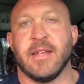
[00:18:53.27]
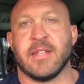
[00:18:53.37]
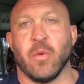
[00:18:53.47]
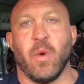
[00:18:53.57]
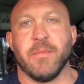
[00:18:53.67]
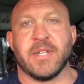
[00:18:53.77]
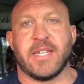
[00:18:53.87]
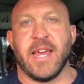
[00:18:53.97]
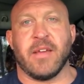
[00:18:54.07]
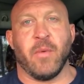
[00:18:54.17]
It's the one
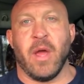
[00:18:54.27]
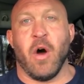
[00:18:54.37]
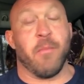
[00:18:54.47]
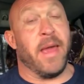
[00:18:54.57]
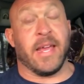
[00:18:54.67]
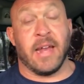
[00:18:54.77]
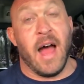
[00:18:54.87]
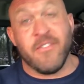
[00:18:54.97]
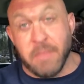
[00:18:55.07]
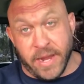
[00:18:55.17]
mistake we all make, and
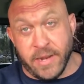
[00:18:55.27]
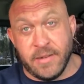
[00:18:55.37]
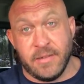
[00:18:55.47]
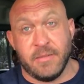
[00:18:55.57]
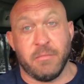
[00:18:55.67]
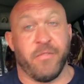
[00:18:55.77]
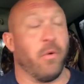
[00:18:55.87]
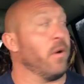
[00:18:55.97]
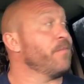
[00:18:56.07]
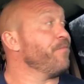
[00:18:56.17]
I've made it
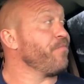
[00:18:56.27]
before.